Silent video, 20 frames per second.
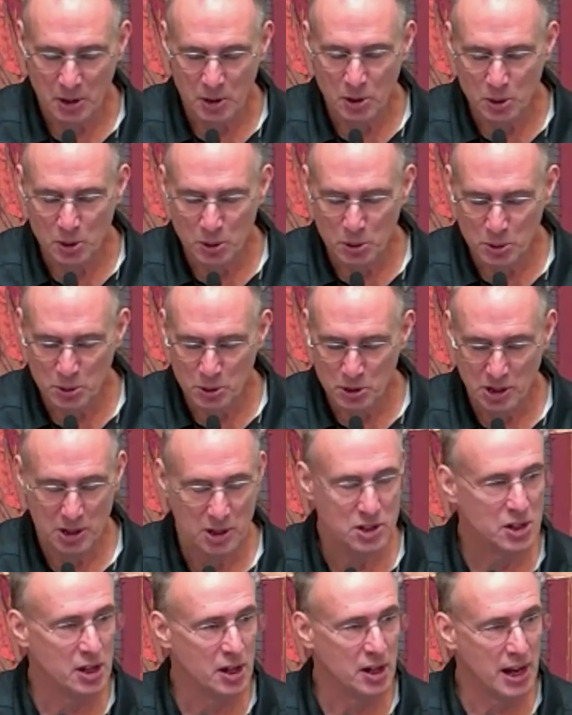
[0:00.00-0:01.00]

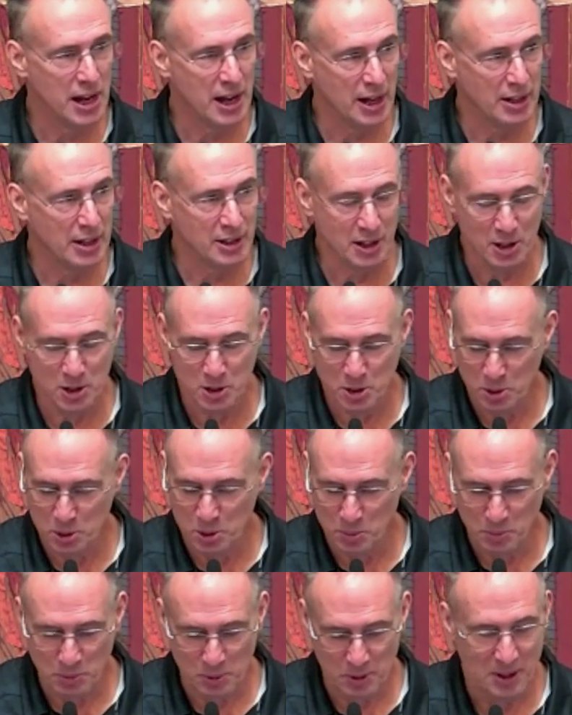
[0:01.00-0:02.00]
UUCJ acting
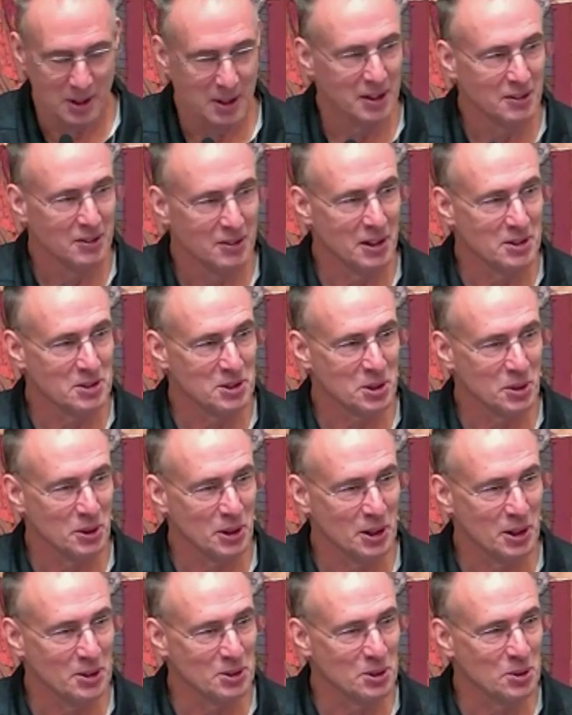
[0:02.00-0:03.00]
troupe that's
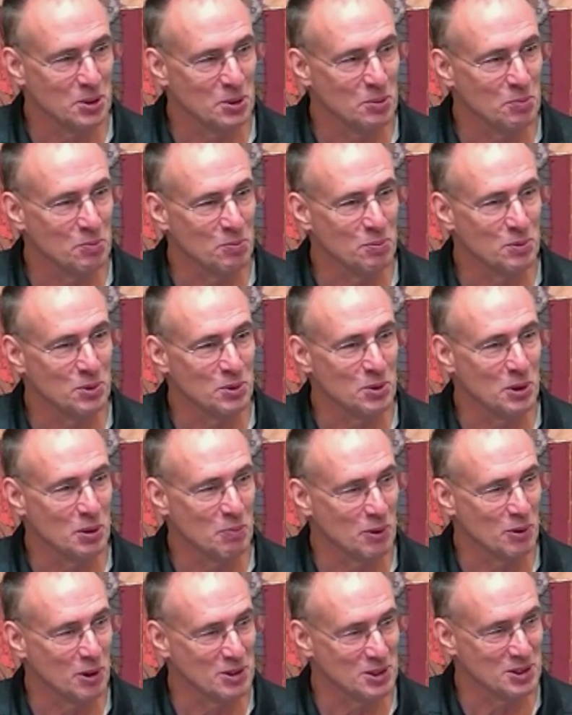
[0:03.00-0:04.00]
going to do a
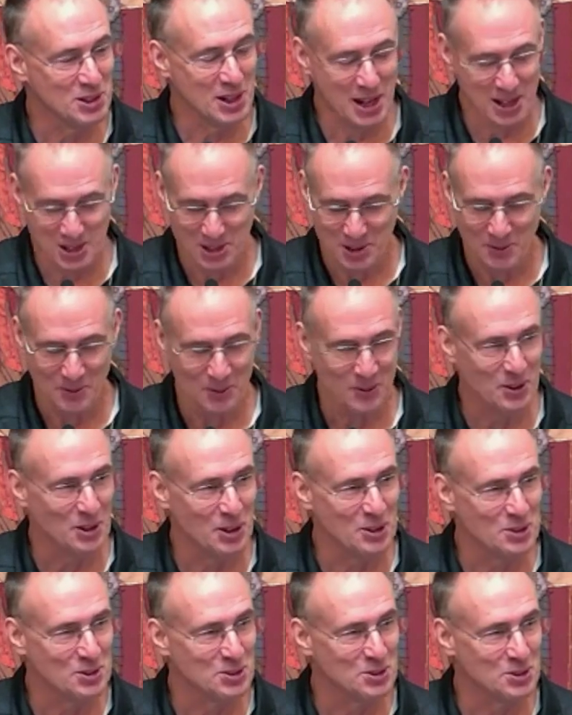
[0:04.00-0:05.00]
presentation
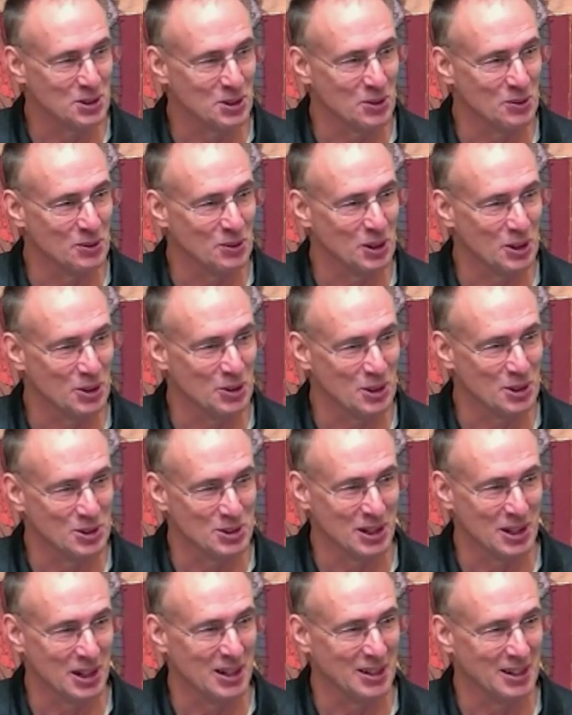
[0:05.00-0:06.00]
for us. So
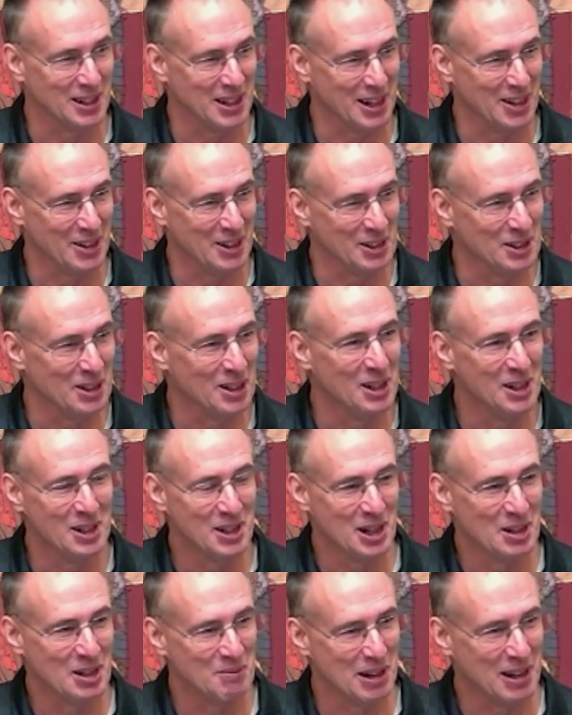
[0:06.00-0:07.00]
Lois and Karen,
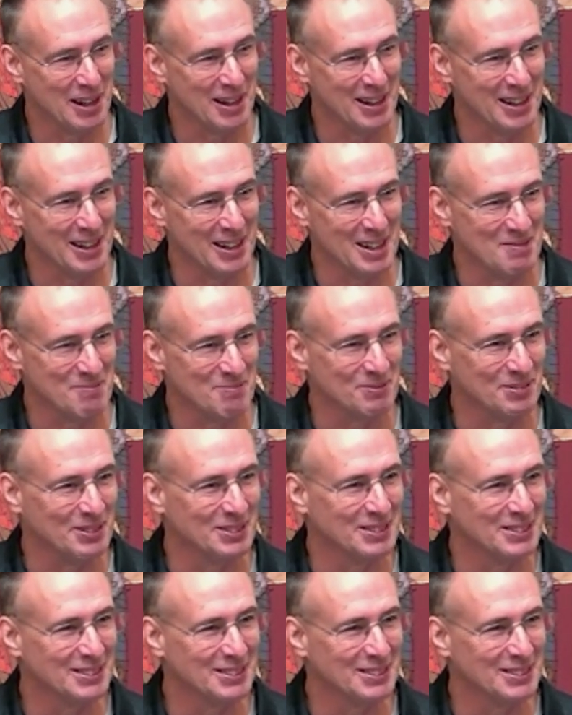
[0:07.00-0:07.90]
come on up.